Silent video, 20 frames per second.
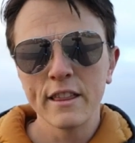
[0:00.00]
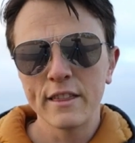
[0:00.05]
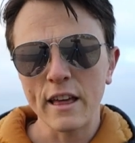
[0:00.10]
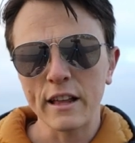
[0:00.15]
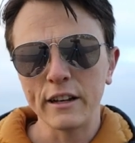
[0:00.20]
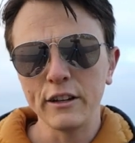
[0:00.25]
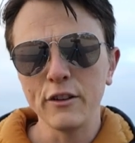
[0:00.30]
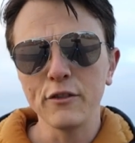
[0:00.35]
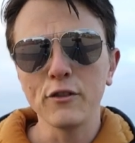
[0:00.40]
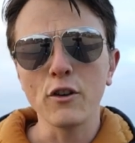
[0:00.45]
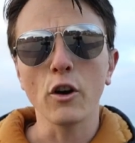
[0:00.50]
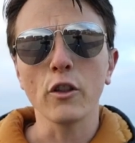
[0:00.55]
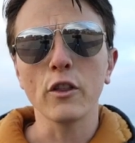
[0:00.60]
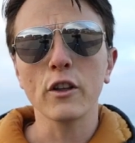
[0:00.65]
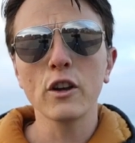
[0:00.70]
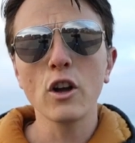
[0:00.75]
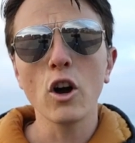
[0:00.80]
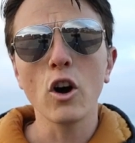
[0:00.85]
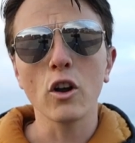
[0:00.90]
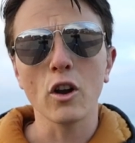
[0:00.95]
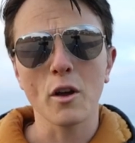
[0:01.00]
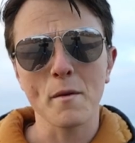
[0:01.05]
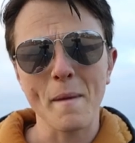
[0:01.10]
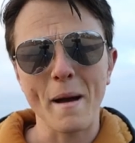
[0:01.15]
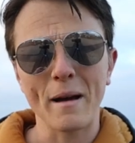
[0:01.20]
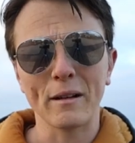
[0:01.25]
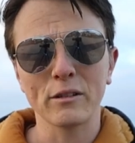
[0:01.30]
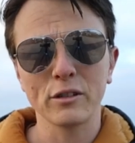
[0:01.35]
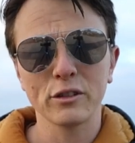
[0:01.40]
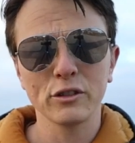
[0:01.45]
then you've got the collar
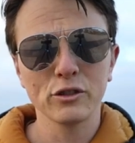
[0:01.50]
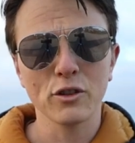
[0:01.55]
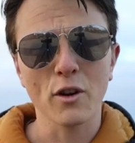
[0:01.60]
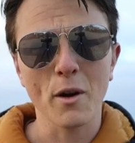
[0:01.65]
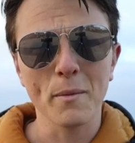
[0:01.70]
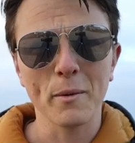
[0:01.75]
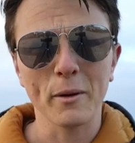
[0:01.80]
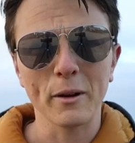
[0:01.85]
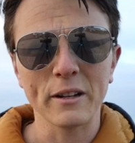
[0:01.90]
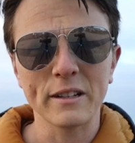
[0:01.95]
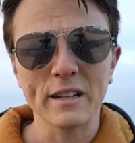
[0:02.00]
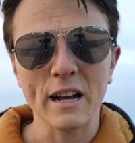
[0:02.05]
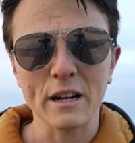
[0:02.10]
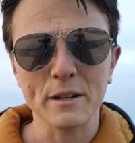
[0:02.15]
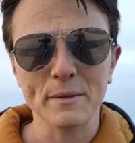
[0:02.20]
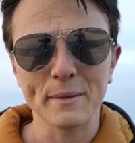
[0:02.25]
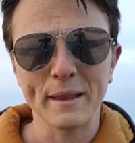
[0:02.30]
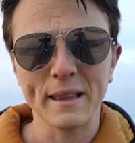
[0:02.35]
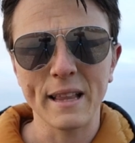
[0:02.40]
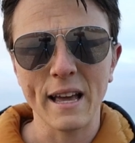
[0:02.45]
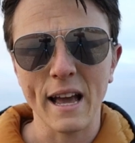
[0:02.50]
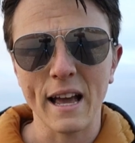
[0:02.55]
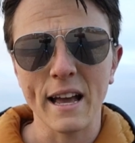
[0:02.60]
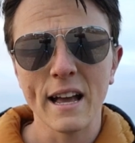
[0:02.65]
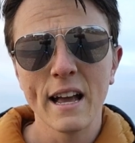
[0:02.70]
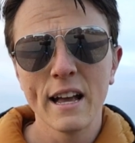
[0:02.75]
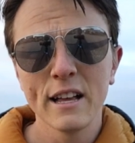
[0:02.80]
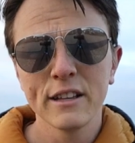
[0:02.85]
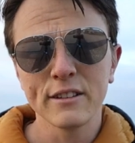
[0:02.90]
mount tripod attachment there.